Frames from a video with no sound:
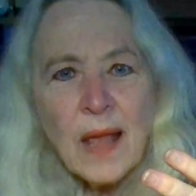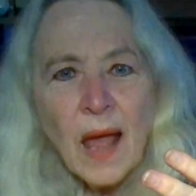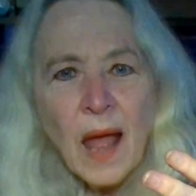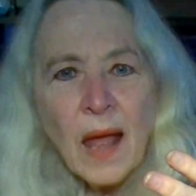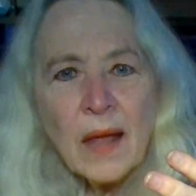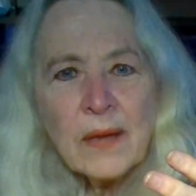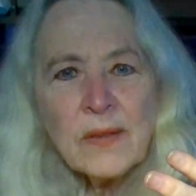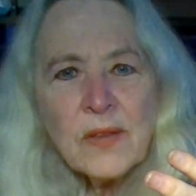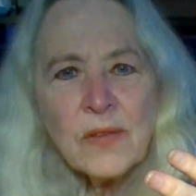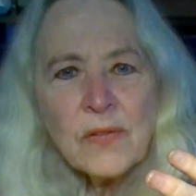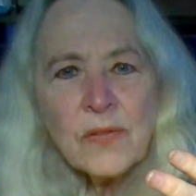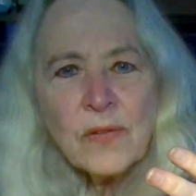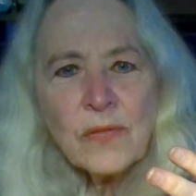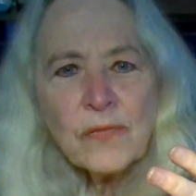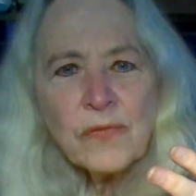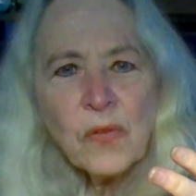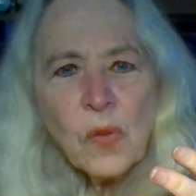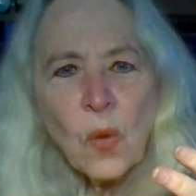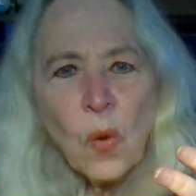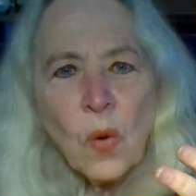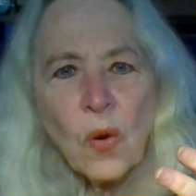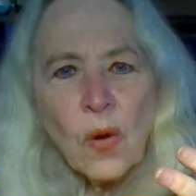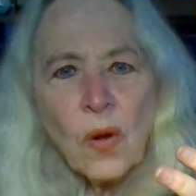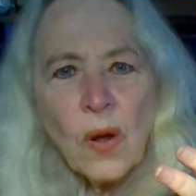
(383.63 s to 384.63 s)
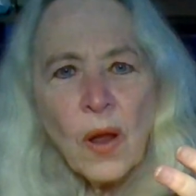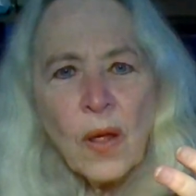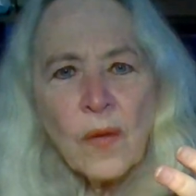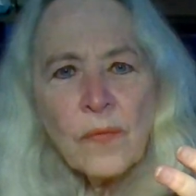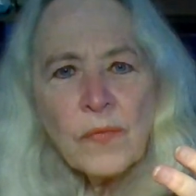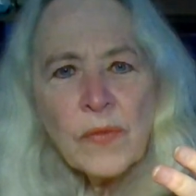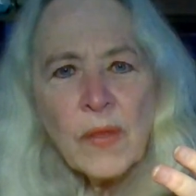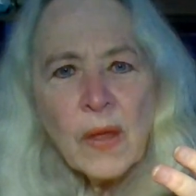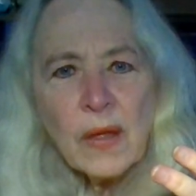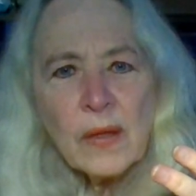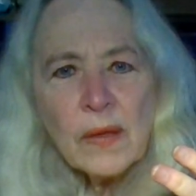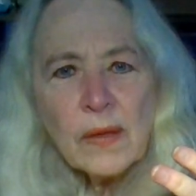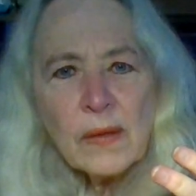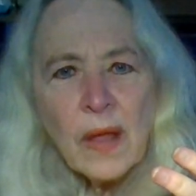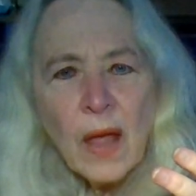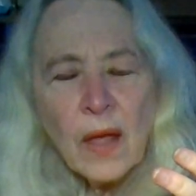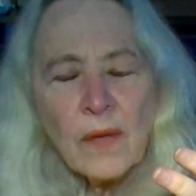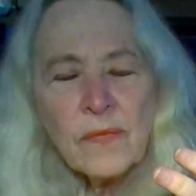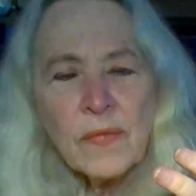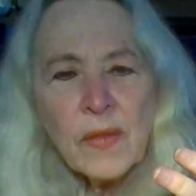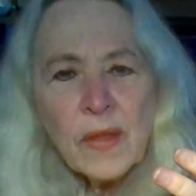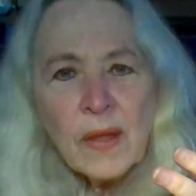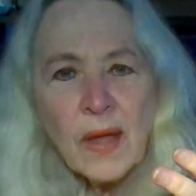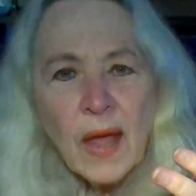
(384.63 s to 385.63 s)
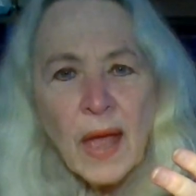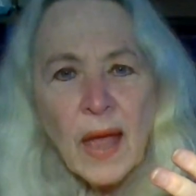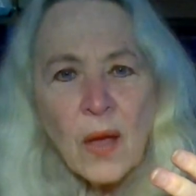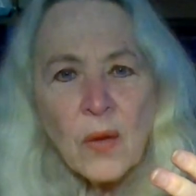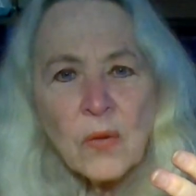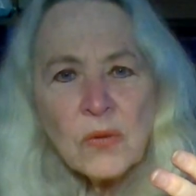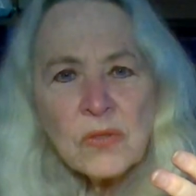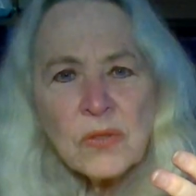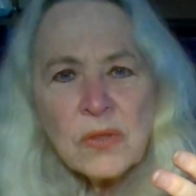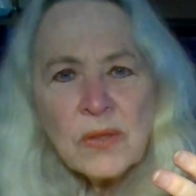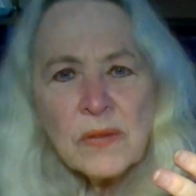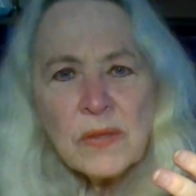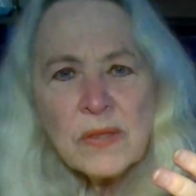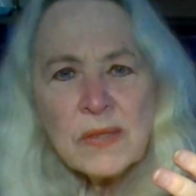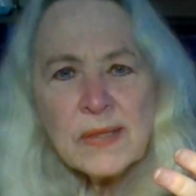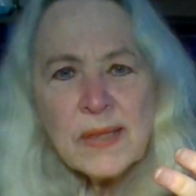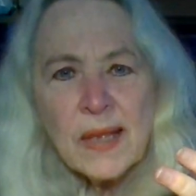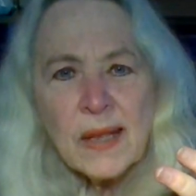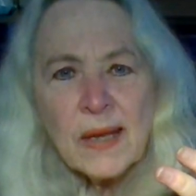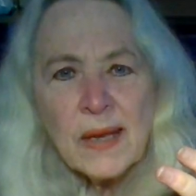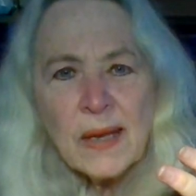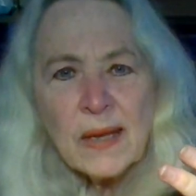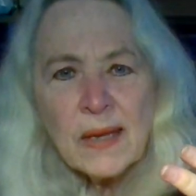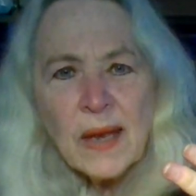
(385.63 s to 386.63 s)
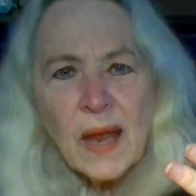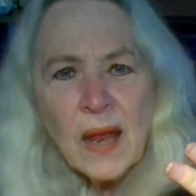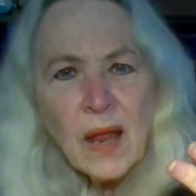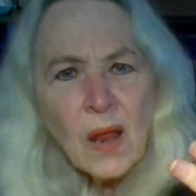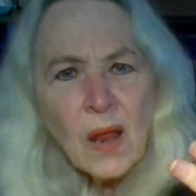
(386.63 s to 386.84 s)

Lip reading: onto the floor of the House and the Senate.